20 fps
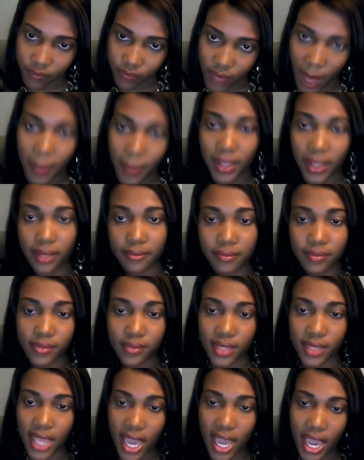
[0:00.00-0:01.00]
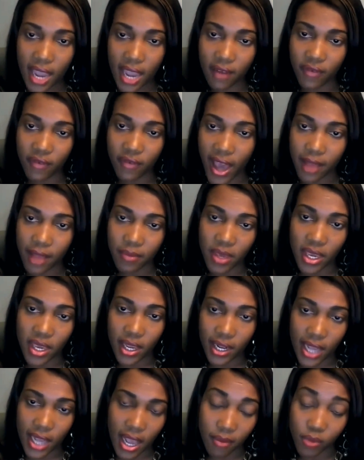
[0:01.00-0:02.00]
I mean, they invite me and
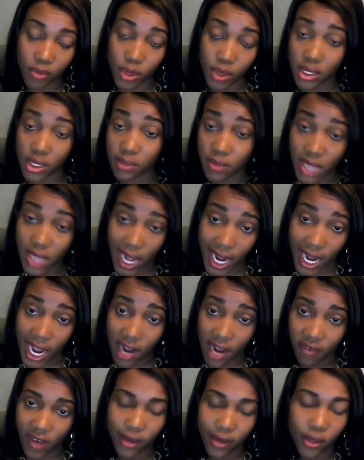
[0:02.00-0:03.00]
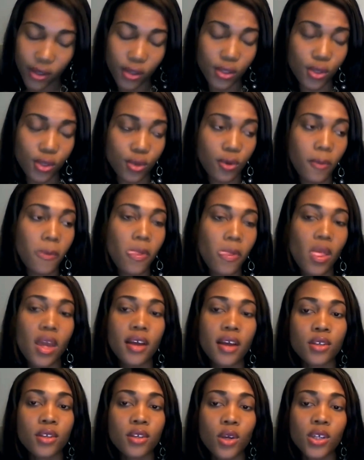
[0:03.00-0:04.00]
they seems that they invite her too.
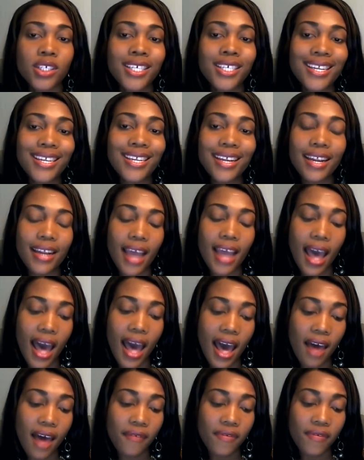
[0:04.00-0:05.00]
So she didn't have